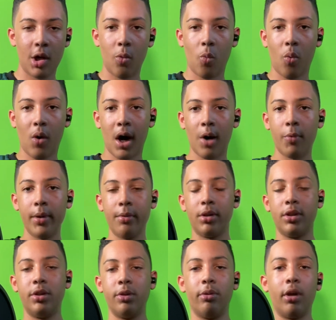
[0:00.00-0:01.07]
while we were
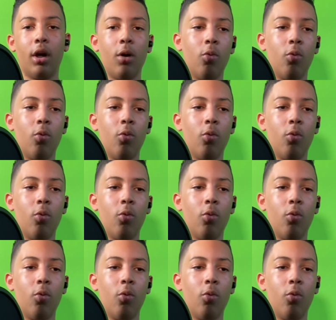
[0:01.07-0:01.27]
doing our